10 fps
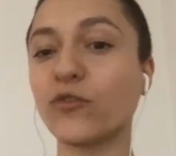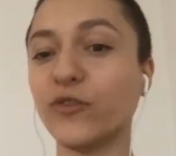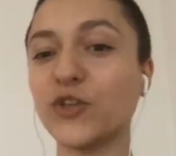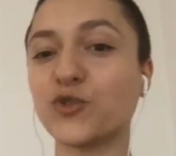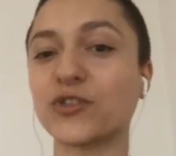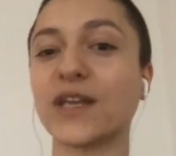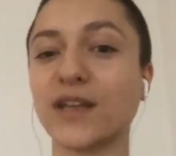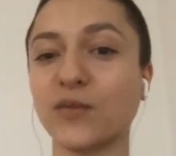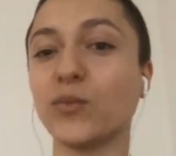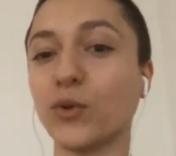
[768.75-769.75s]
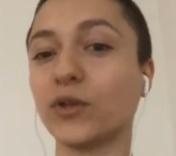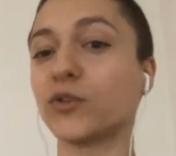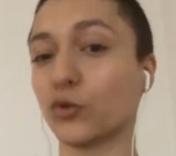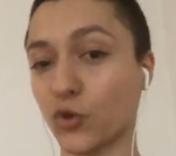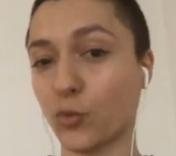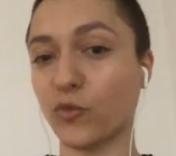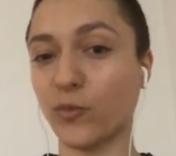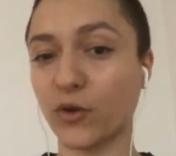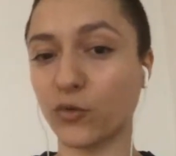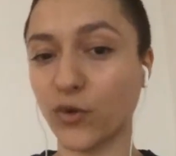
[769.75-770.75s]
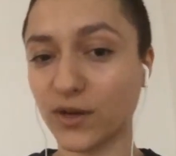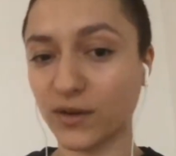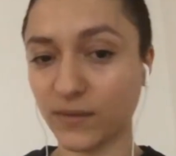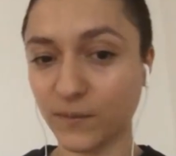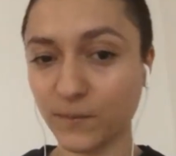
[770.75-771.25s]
more features that can be built on top of µRaiden.